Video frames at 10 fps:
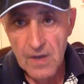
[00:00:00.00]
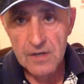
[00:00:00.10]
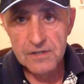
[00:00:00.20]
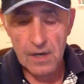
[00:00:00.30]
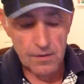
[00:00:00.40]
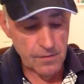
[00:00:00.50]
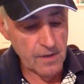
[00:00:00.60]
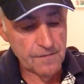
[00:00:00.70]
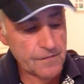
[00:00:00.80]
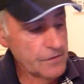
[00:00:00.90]
So
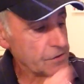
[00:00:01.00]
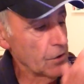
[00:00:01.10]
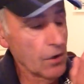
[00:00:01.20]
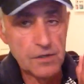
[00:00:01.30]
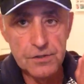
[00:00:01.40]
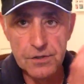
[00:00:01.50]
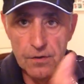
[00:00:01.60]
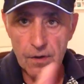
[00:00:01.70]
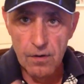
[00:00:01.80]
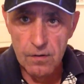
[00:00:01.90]
if the stock is
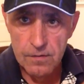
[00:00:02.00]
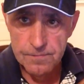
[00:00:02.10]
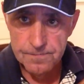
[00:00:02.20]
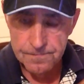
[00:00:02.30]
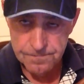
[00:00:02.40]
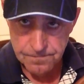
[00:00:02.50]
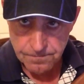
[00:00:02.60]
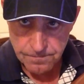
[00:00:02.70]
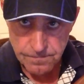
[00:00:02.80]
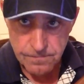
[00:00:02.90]
too long,
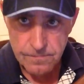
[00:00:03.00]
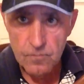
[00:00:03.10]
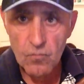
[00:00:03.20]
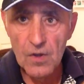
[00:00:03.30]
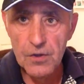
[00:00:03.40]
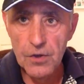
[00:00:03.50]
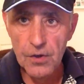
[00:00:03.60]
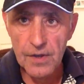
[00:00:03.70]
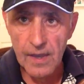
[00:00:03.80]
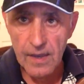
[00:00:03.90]

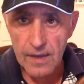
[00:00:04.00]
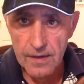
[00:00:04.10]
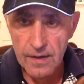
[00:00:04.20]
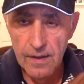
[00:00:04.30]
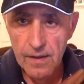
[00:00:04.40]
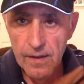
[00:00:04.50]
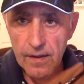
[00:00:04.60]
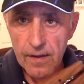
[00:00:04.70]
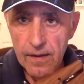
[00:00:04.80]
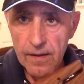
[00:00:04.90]
you can
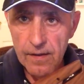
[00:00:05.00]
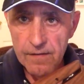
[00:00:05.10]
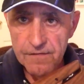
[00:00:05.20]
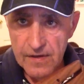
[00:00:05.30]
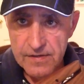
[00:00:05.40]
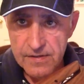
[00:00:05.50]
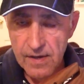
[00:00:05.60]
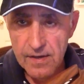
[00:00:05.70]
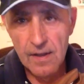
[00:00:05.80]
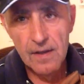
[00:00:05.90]
fix that.